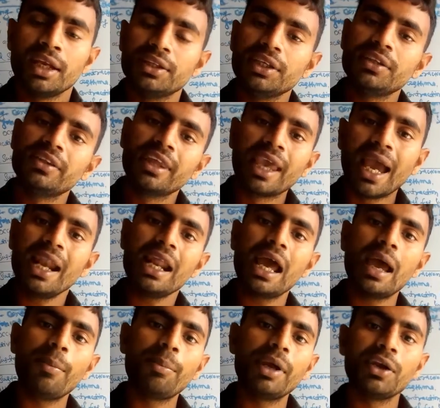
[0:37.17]
This can
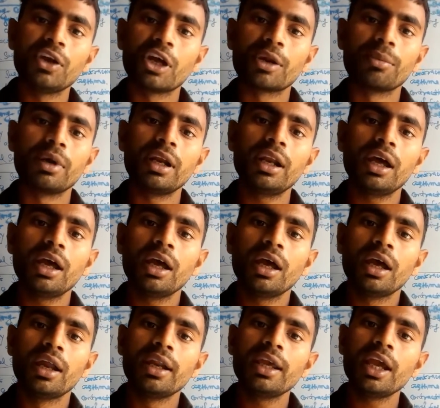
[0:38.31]
happen
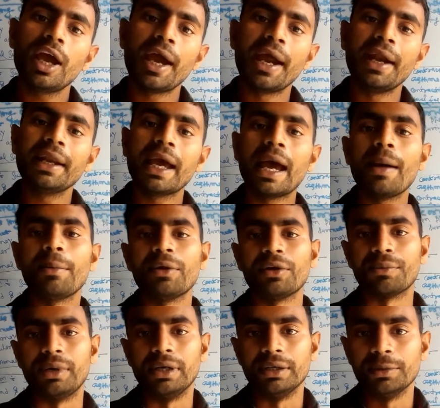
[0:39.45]
normally and
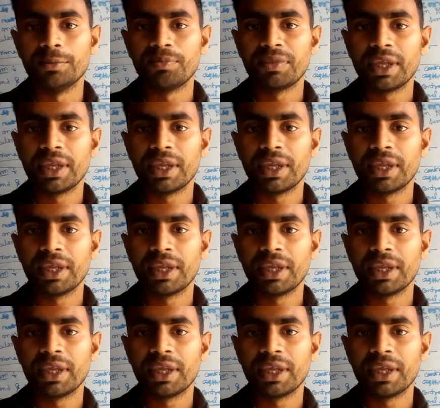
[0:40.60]
abnormally.